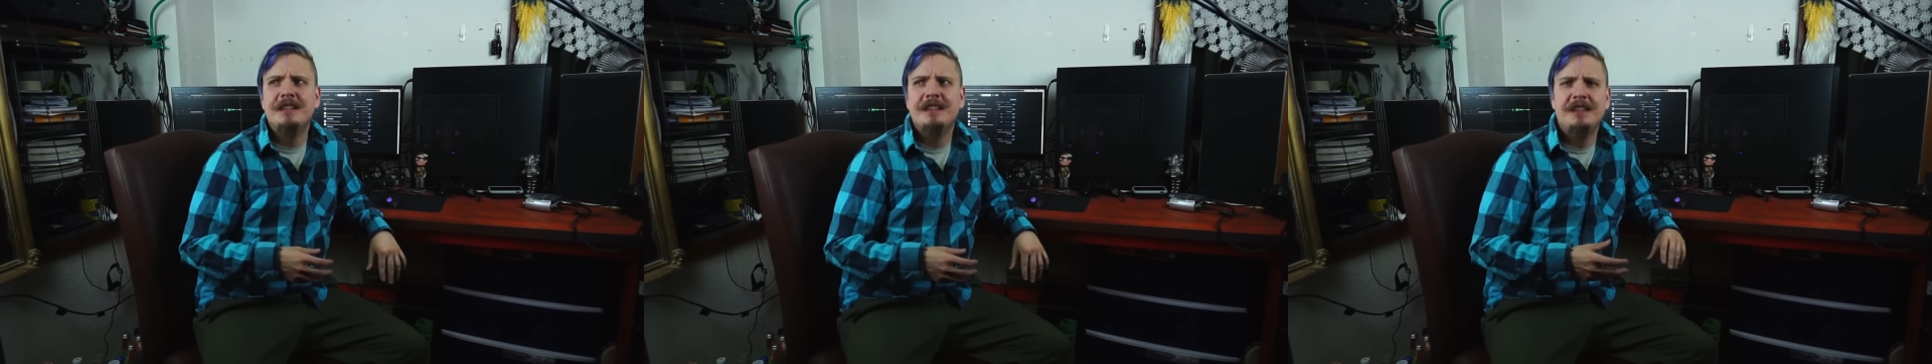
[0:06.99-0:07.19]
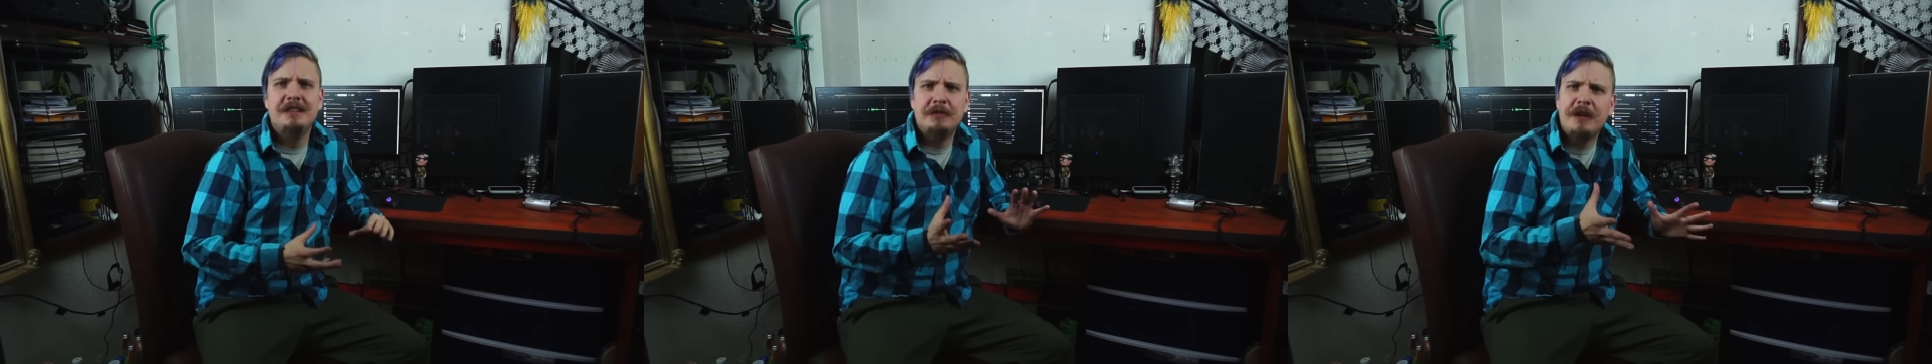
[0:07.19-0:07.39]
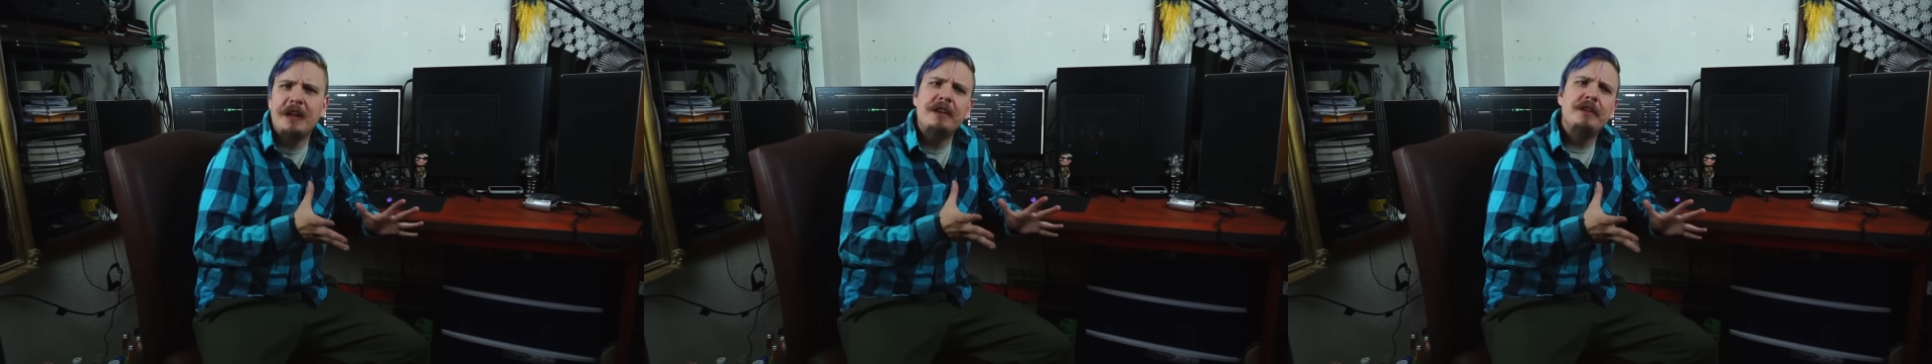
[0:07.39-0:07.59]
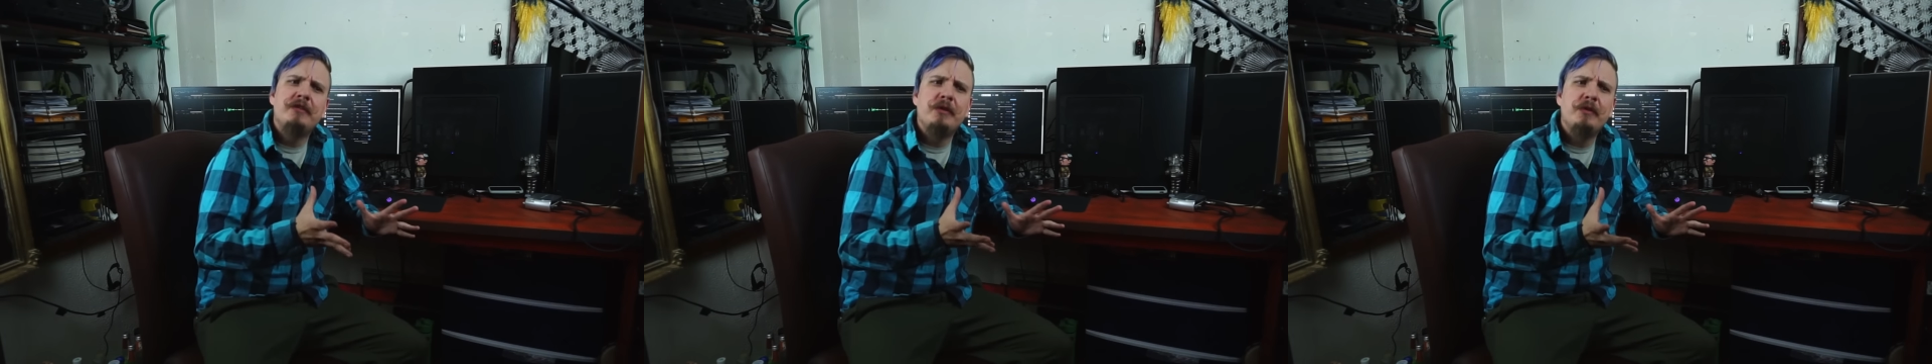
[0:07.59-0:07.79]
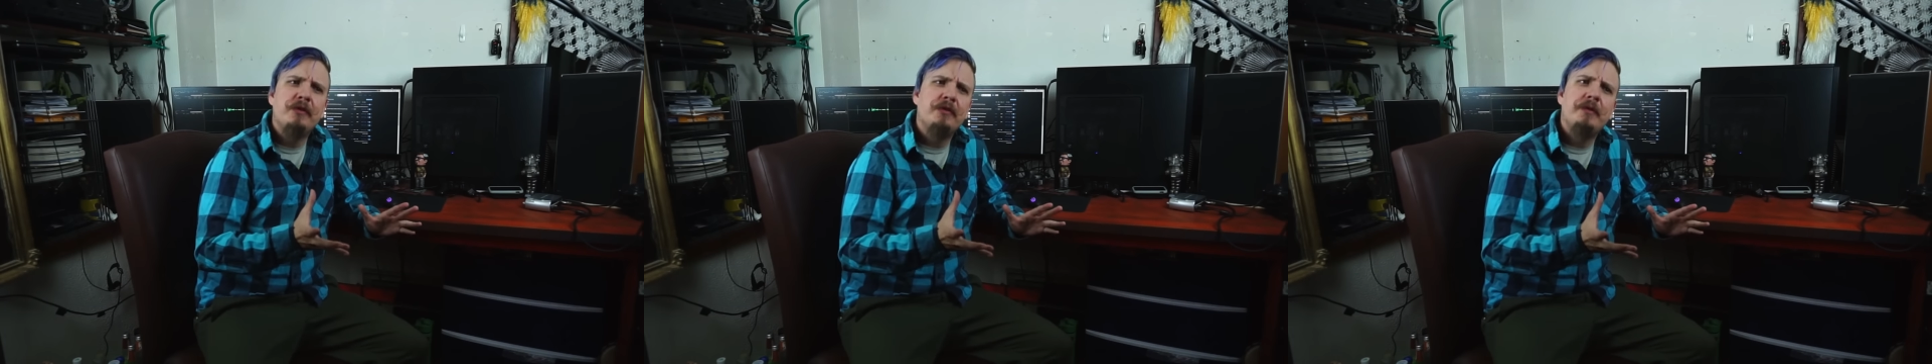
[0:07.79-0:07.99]
he's finally
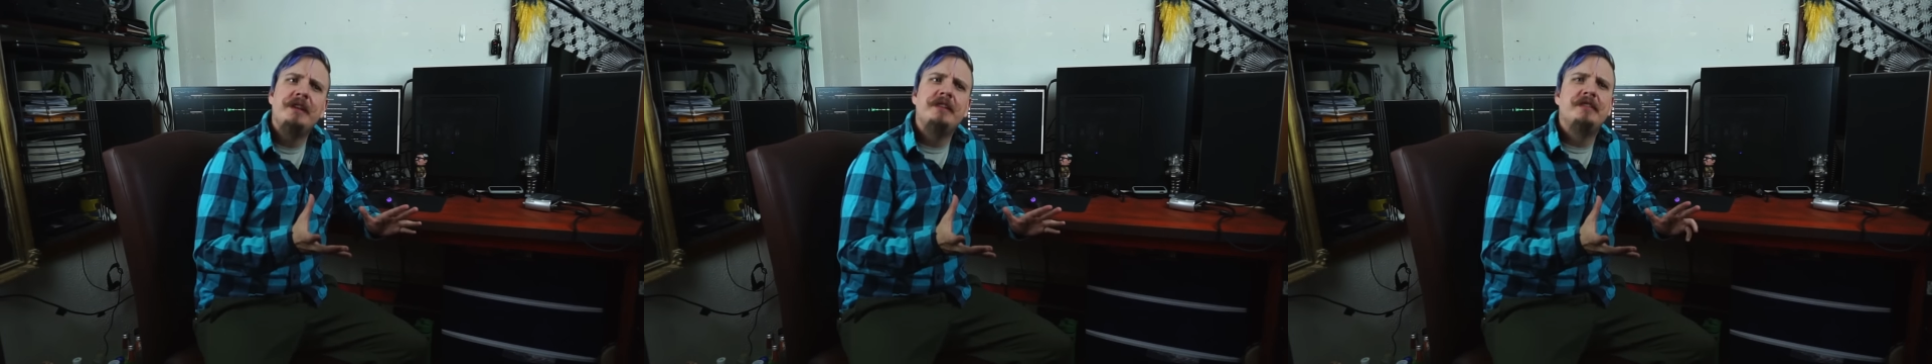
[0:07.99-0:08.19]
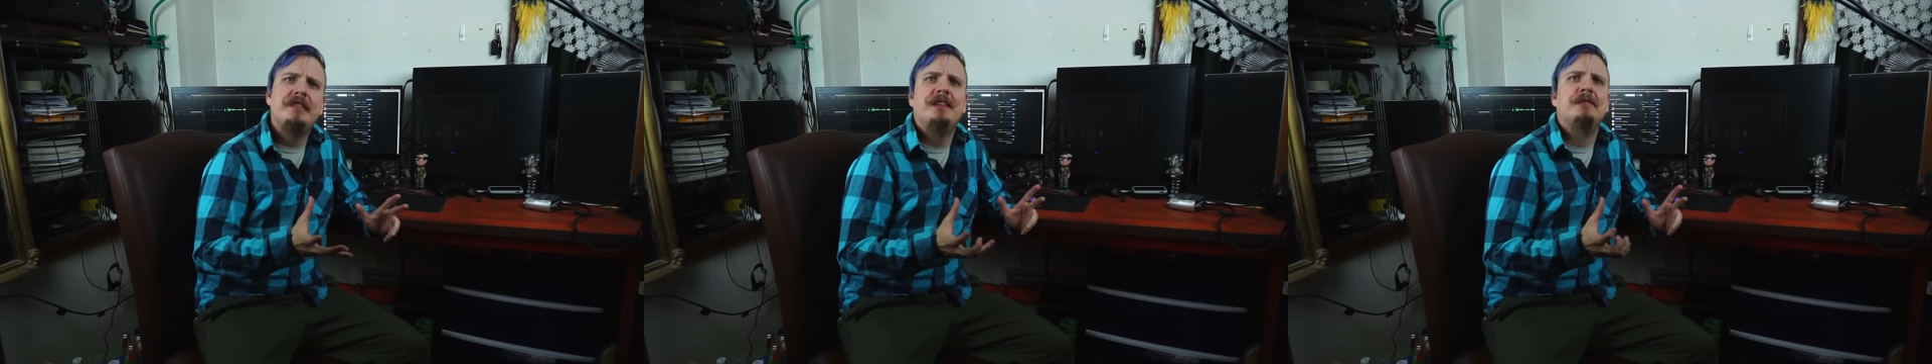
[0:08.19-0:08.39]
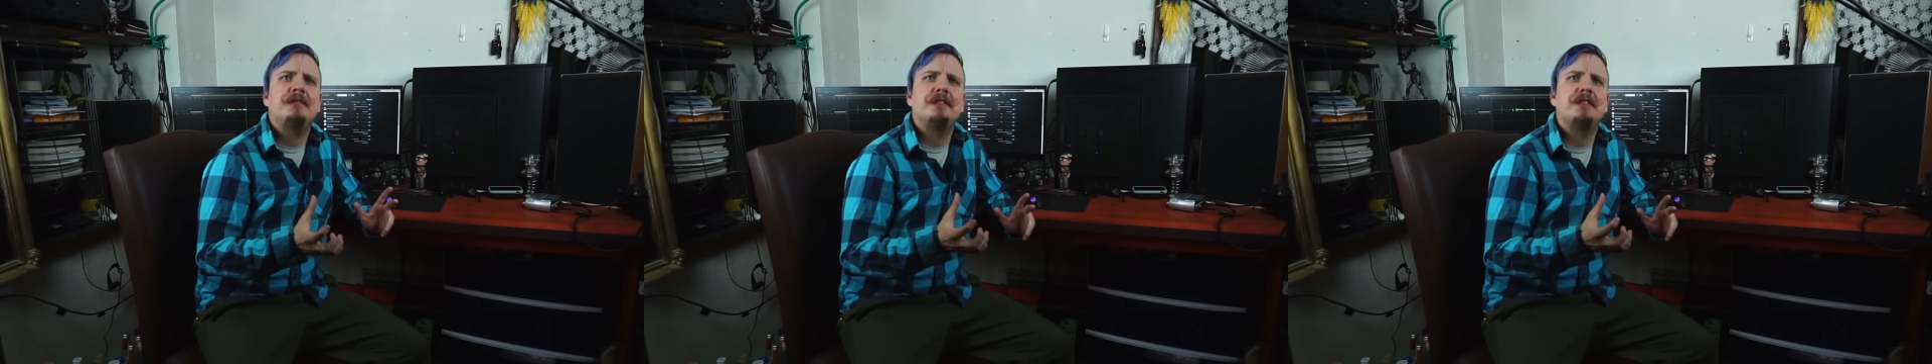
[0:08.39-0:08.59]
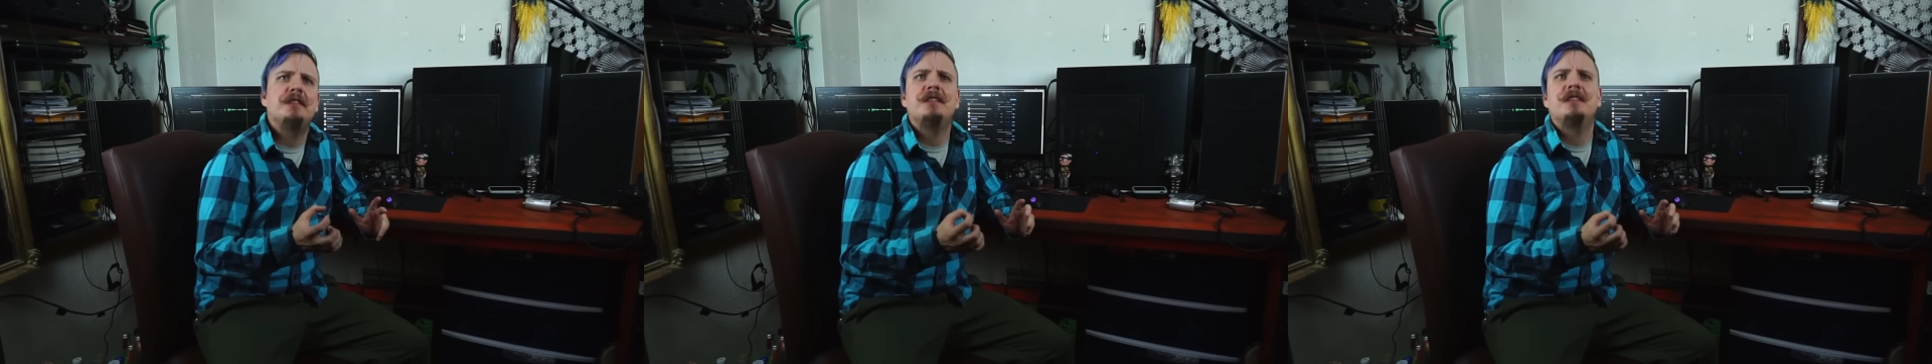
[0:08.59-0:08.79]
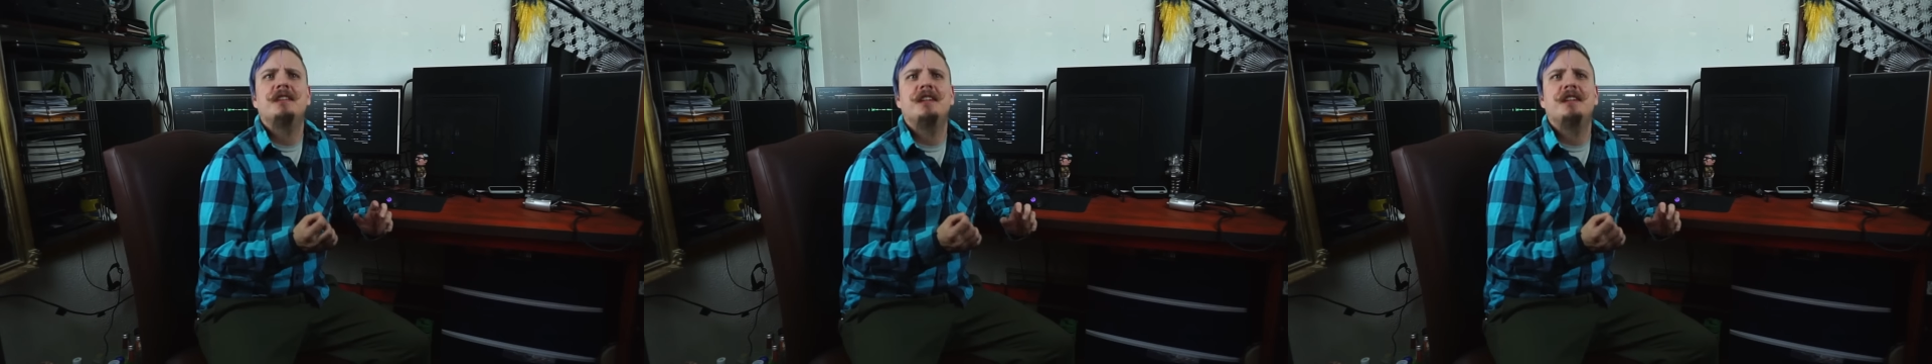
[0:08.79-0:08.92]
shown his face after